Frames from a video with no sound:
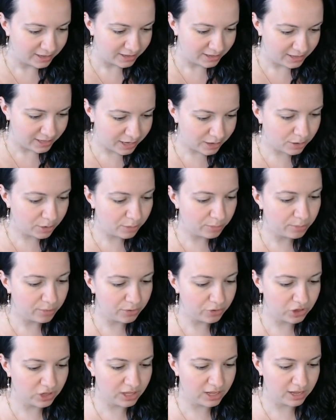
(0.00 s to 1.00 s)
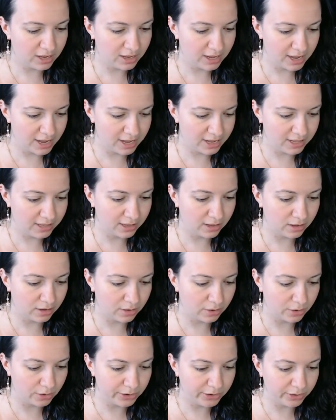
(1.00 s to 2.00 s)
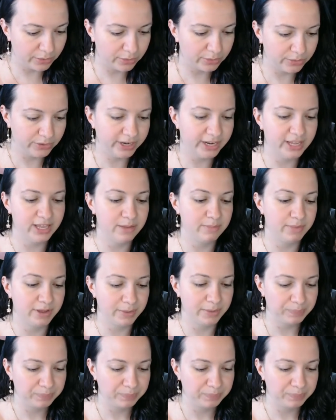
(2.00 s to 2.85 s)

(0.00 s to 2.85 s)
Hikoboshi and Orihime.